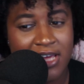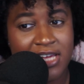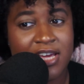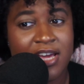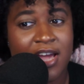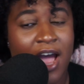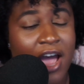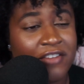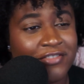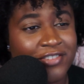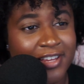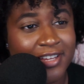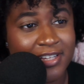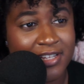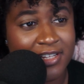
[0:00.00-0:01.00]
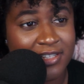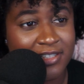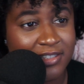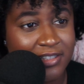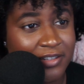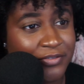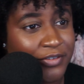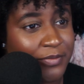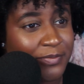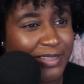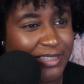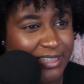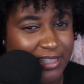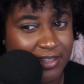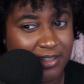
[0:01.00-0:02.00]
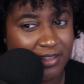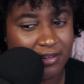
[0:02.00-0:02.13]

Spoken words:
I feel like he's in it for money.